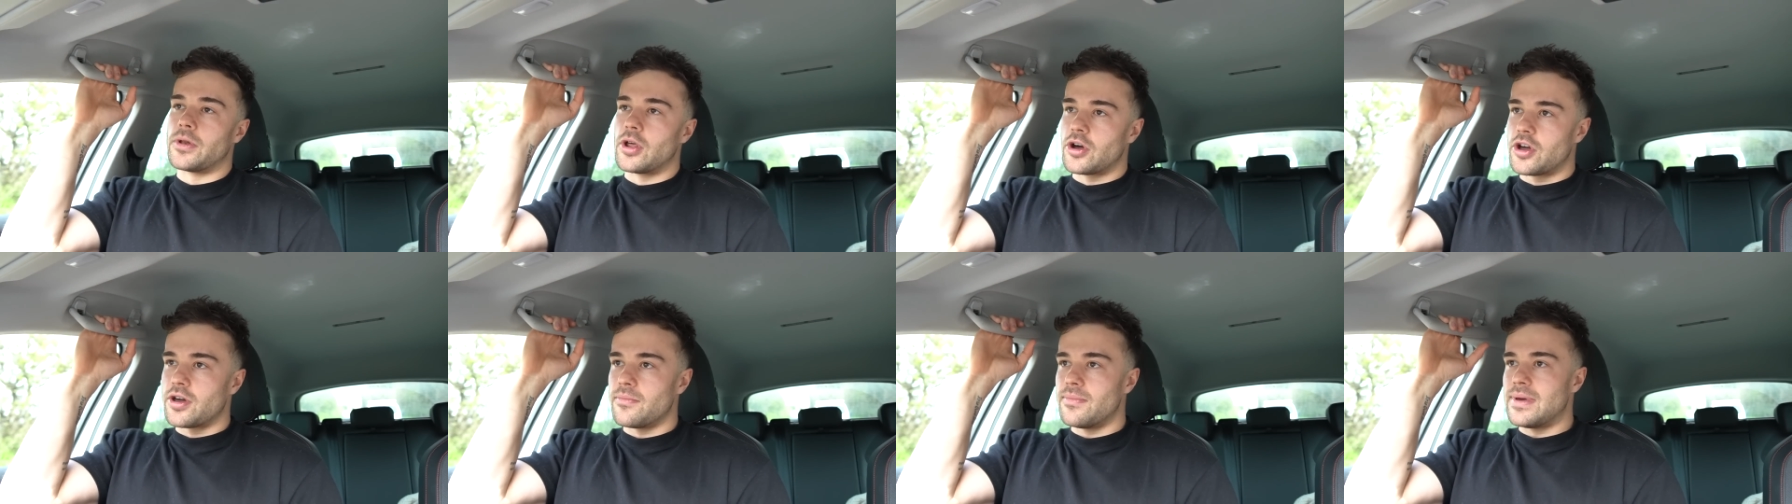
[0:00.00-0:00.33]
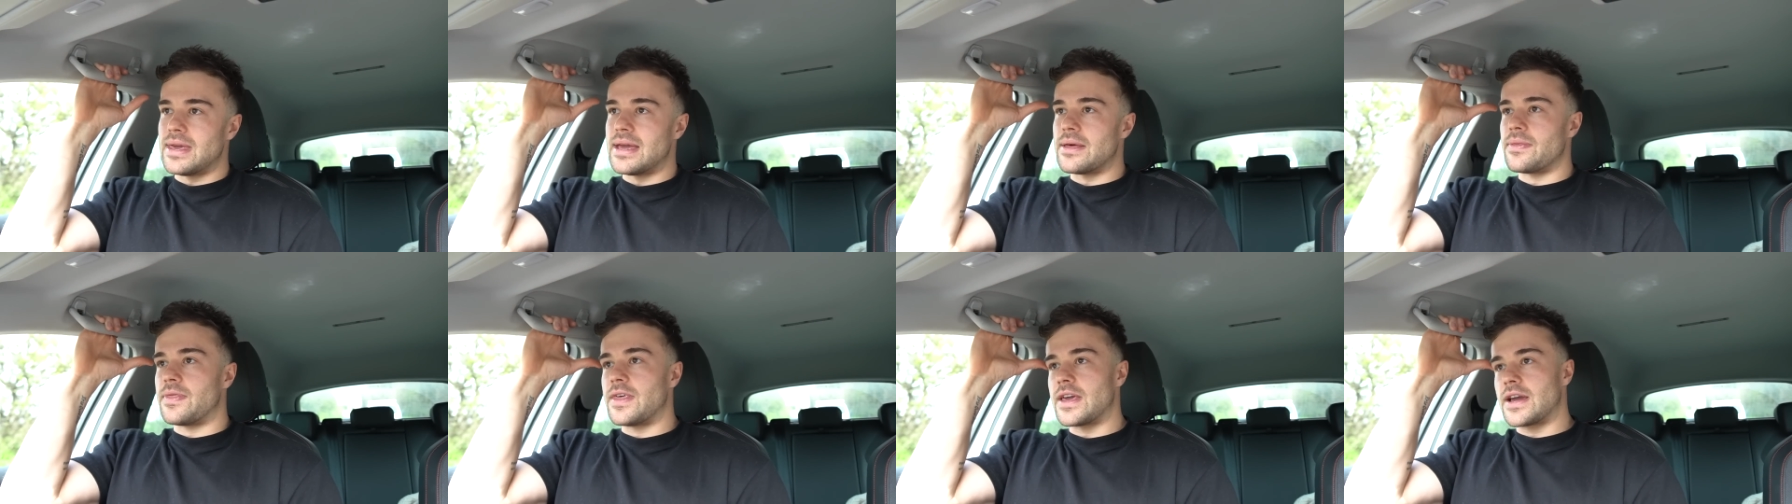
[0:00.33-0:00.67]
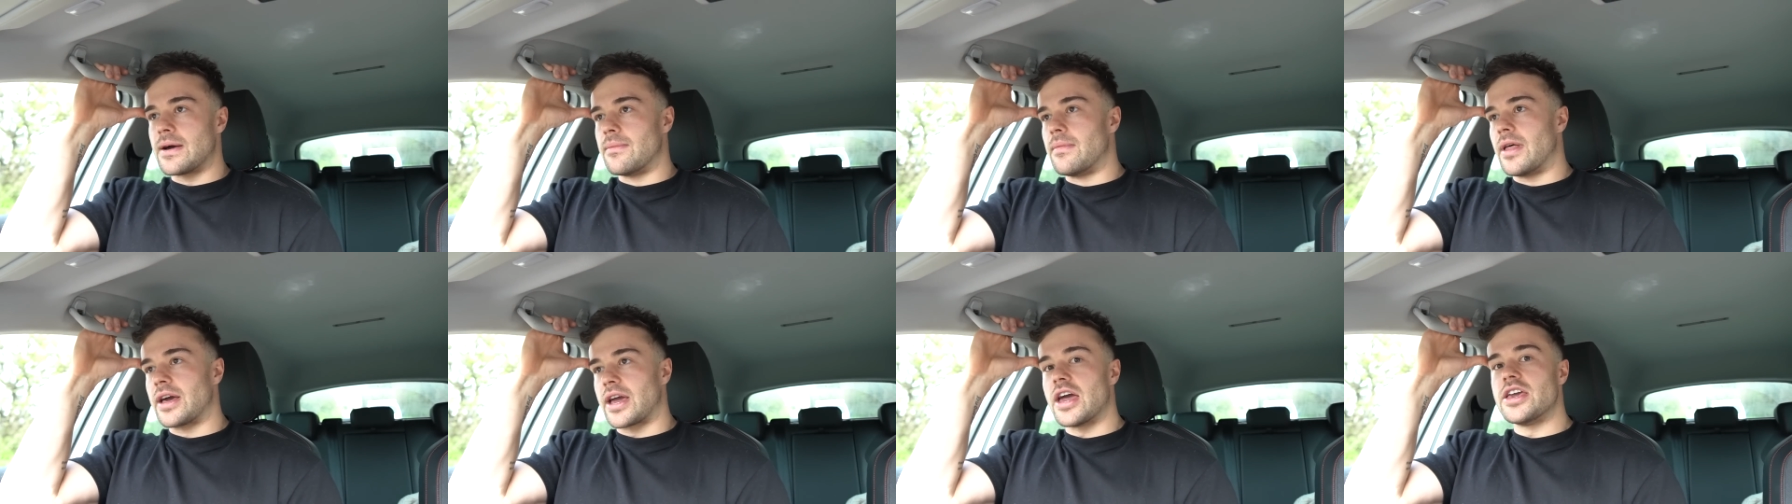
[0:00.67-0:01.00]
look at me and think
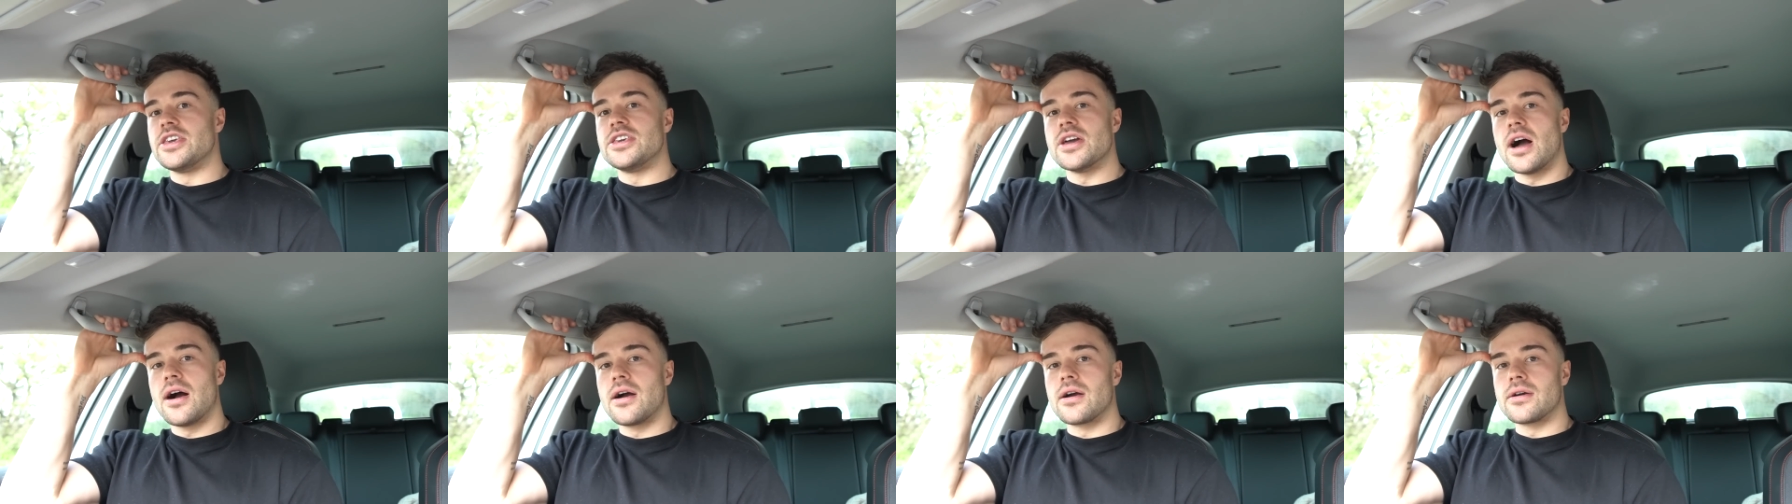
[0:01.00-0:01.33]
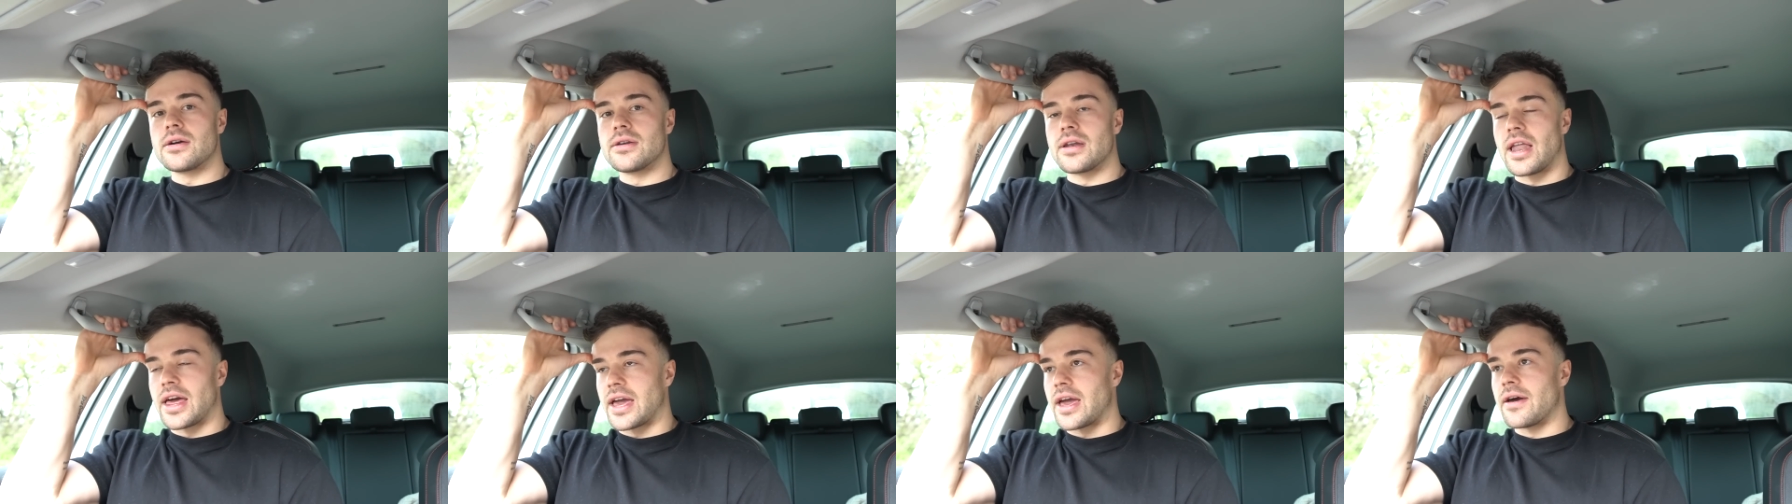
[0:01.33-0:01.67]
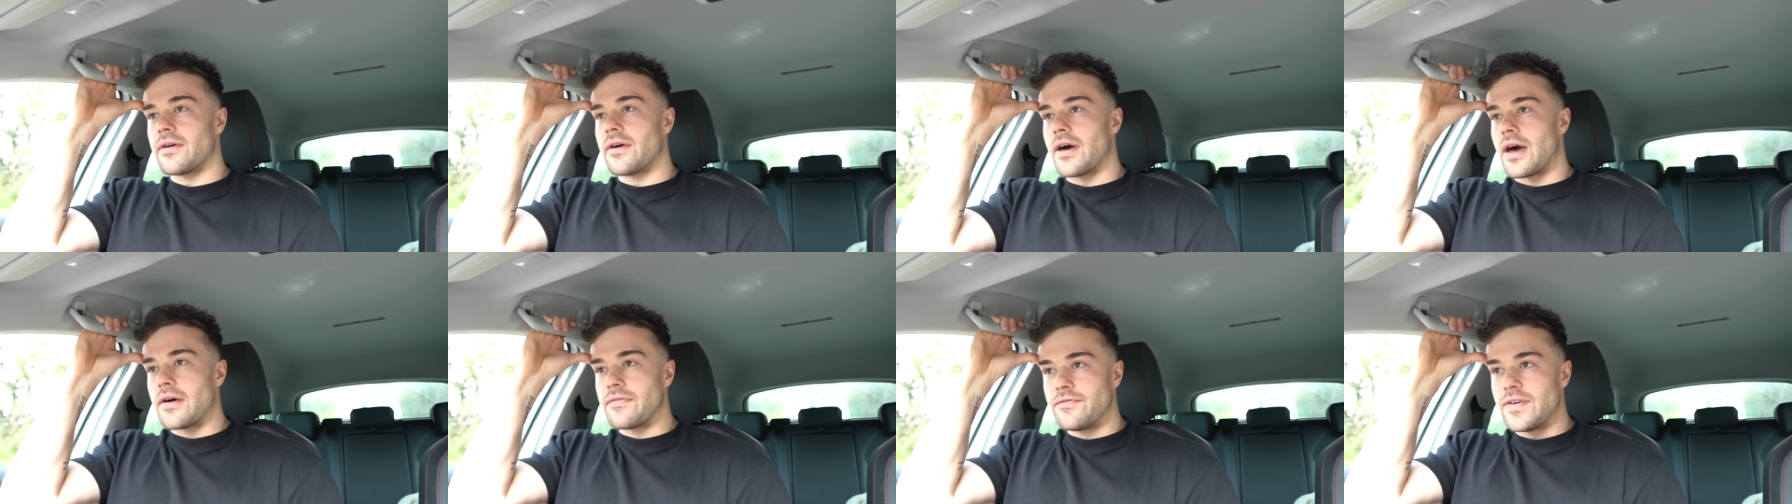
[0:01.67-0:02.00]
I'm like a young like
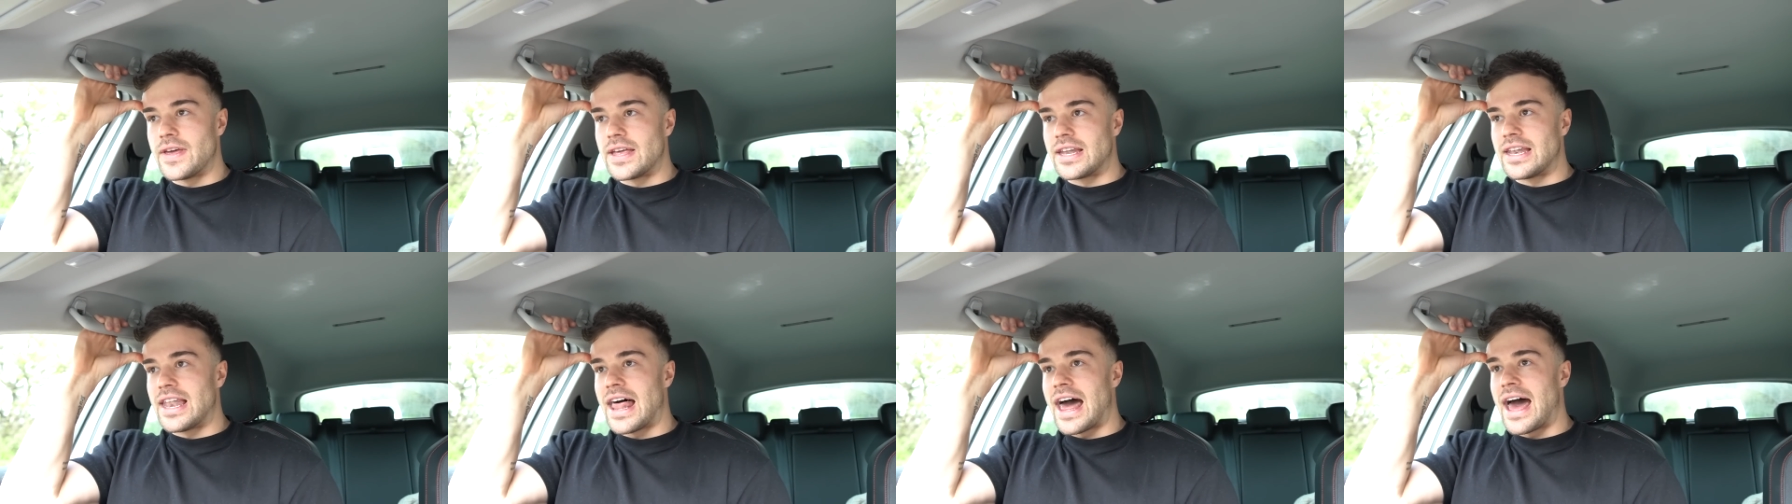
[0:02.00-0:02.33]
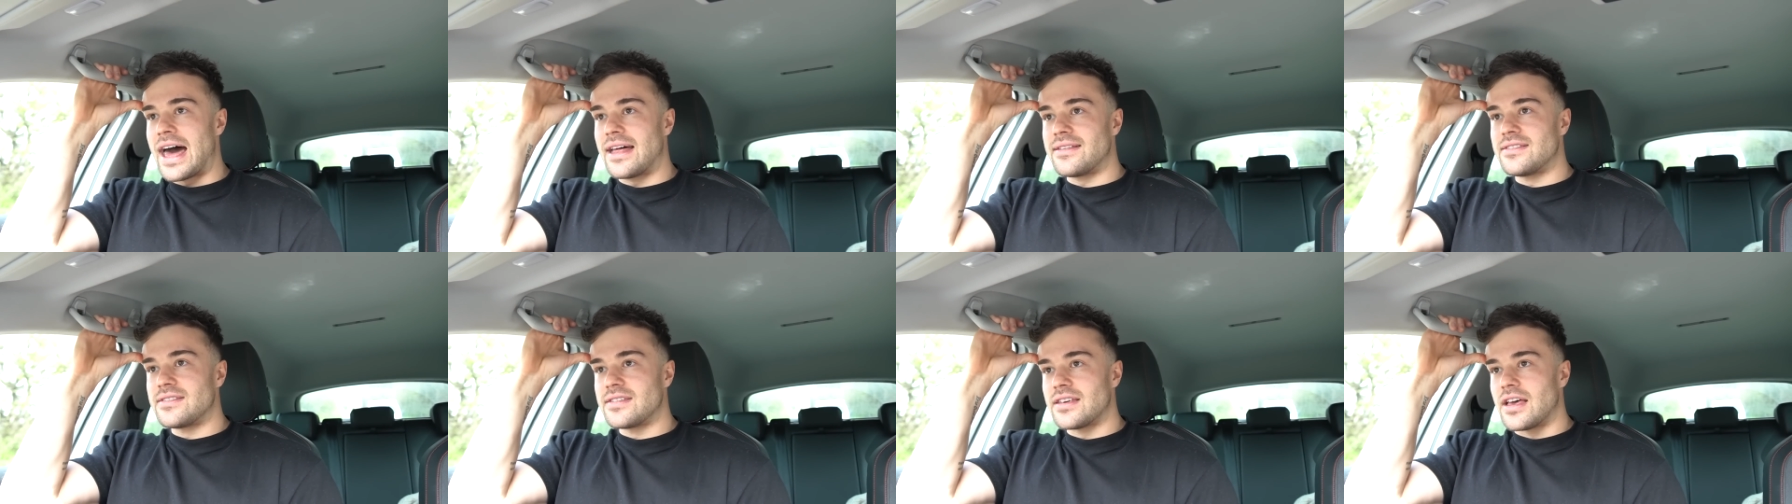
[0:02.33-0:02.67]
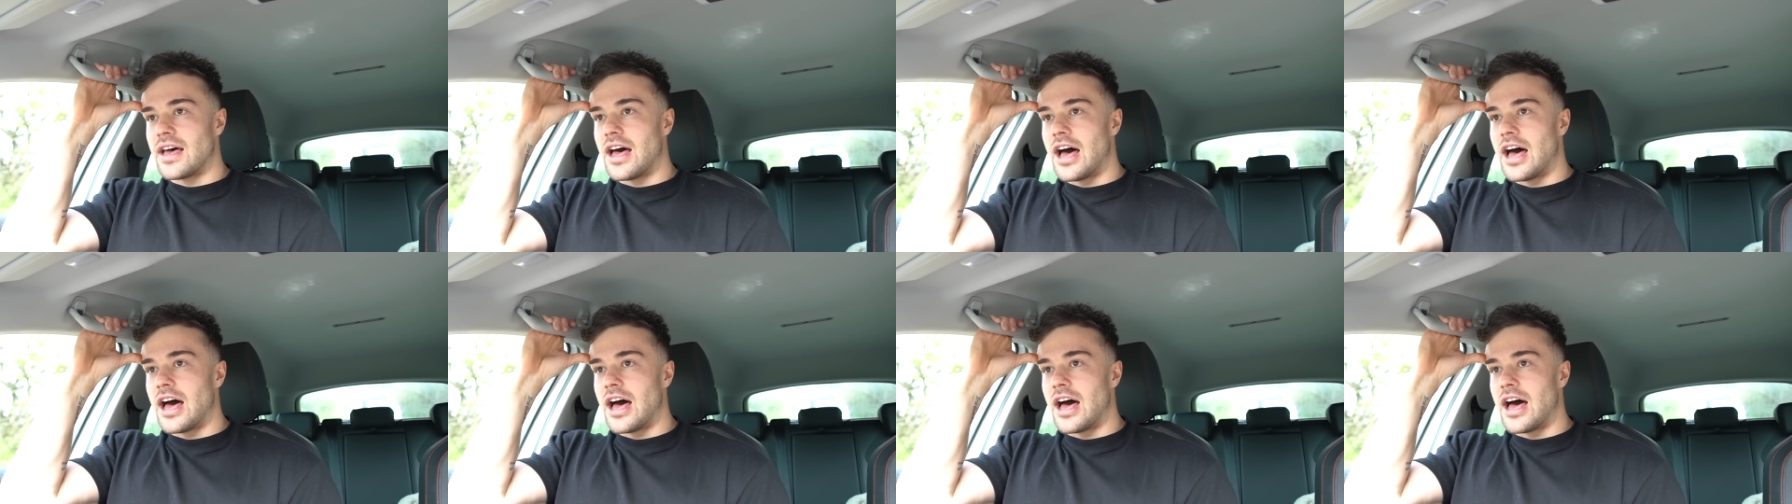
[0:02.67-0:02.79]
a, a fit lad.